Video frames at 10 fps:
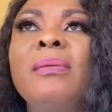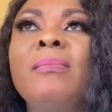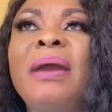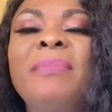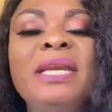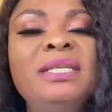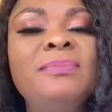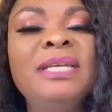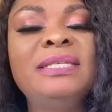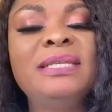My
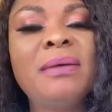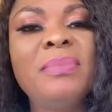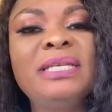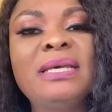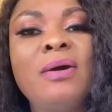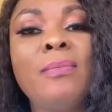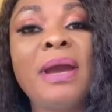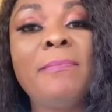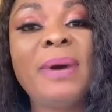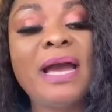management numbers are on
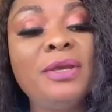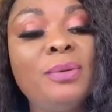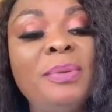my bio.